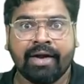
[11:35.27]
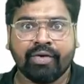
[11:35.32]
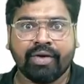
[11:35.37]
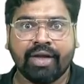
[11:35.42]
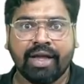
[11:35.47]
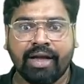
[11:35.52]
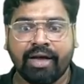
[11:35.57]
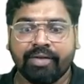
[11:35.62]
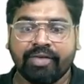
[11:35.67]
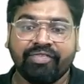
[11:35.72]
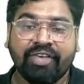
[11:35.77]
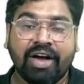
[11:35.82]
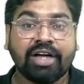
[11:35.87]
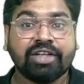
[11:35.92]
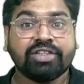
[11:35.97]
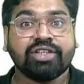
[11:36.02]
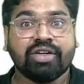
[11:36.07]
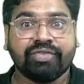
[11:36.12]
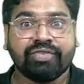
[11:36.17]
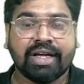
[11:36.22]
Okay, the
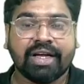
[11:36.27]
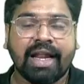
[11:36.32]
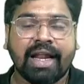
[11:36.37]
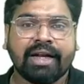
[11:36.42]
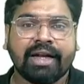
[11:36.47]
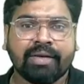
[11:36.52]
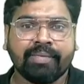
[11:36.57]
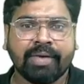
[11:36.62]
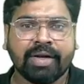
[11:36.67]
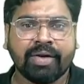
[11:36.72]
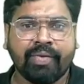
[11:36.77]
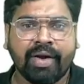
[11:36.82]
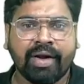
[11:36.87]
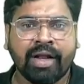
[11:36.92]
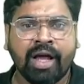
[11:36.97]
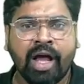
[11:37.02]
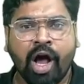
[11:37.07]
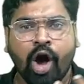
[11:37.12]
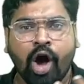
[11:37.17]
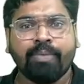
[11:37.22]
function of the lacrimal
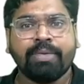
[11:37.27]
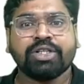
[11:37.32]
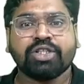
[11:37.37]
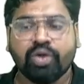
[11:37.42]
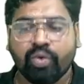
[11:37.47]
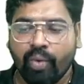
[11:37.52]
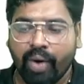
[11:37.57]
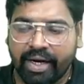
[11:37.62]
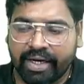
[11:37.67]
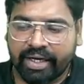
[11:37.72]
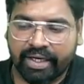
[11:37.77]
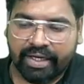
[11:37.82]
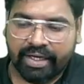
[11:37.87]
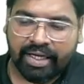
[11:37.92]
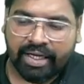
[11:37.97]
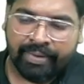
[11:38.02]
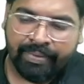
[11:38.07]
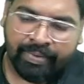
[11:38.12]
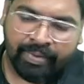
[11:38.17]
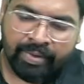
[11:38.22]
gland, how much
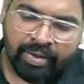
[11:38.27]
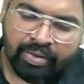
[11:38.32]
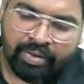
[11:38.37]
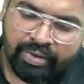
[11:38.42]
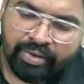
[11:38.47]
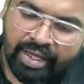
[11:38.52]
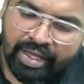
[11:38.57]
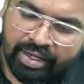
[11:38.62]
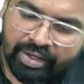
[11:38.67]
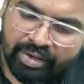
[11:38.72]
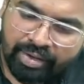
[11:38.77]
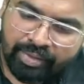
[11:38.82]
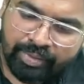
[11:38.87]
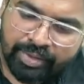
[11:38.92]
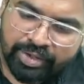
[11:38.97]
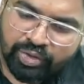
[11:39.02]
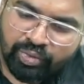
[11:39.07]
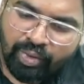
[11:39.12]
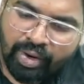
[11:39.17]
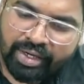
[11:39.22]
quantity, okay, how
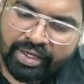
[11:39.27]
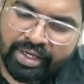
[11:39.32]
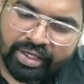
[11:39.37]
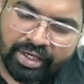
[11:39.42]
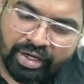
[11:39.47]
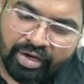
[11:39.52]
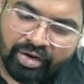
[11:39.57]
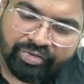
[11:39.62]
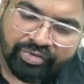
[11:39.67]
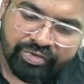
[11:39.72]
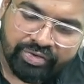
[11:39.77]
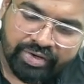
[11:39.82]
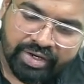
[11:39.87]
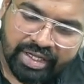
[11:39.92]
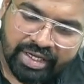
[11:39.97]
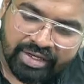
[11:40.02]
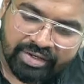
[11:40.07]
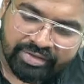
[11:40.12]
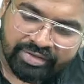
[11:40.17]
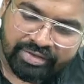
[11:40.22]
much quantity of
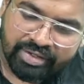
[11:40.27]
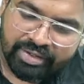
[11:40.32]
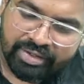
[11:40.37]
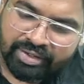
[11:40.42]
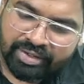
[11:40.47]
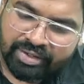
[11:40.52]
tears,